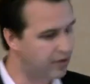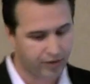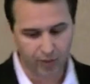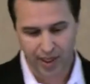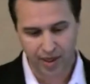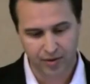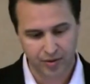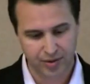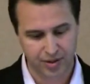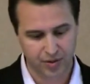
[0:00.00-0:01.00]
So we get
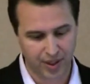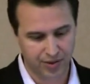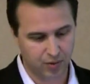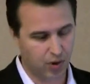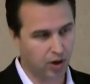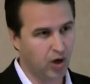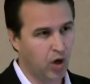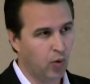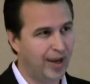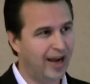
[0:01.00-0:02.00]
into a situation where
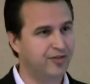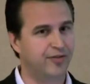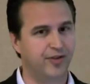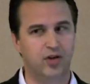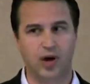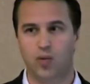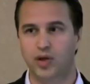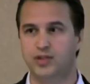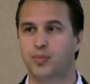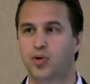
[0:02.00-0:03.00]
we have to figure out
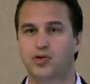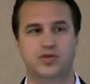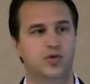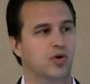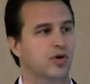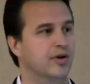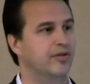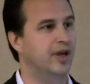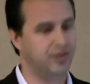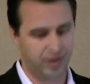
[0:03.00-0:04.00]
what's important to an
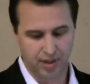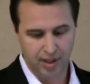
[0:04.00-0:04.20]
organization.